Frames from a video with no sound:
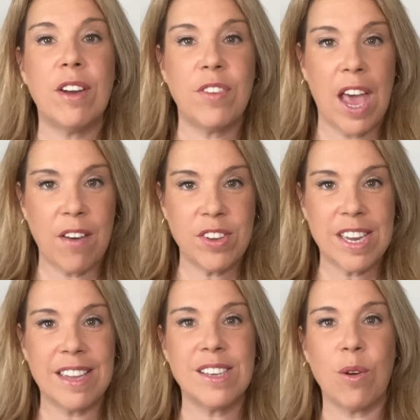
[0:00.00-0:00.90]
if you haven't
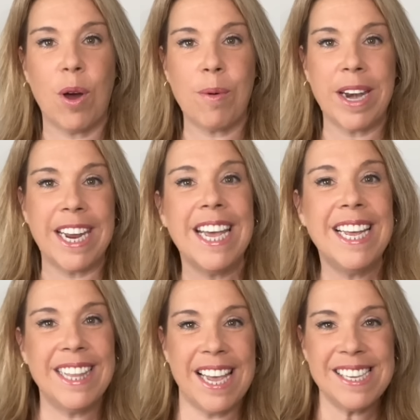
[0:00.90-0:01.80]
done so already.
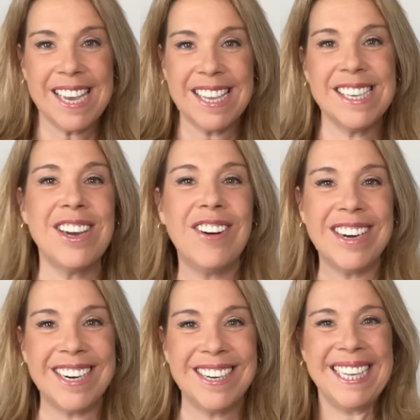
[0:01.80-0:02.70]
Let's get
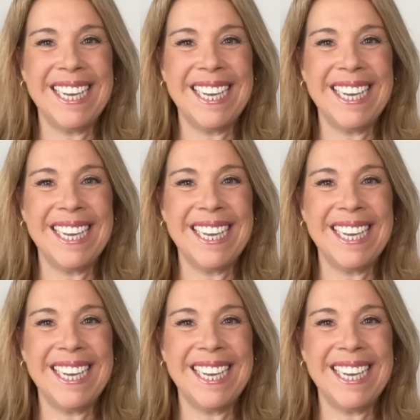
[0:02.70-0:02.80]
started.